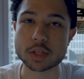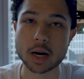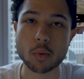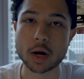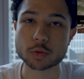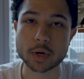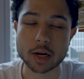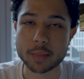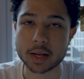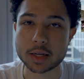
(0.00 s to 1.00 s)
that I watch
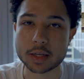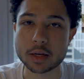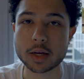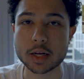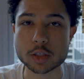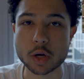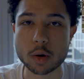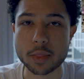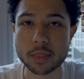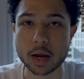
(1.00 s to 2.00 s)
recommended, so I
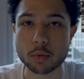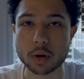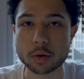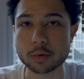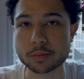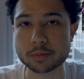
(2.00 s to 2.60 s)
went that route.